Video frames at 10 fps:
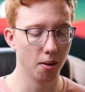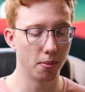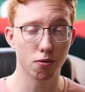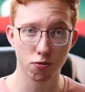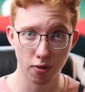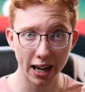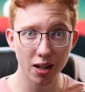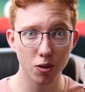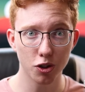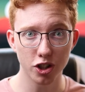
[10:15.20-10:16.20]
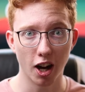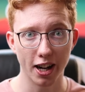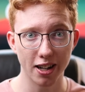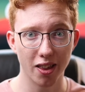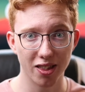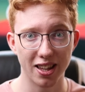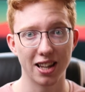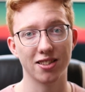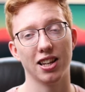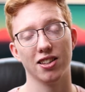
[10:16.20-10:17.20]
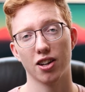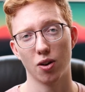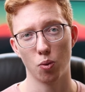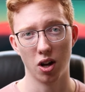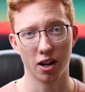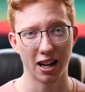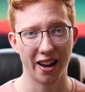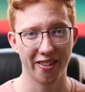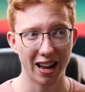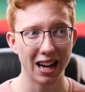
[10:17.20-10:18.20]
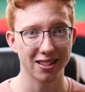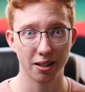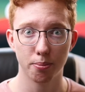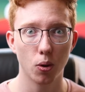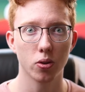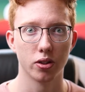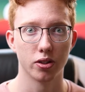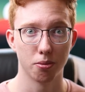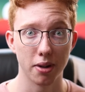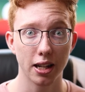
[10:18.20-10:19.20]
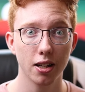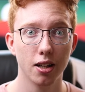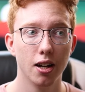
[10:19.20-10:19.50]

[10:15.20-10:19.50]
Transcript: but rain or shine, this is gonna work, and that's important to me.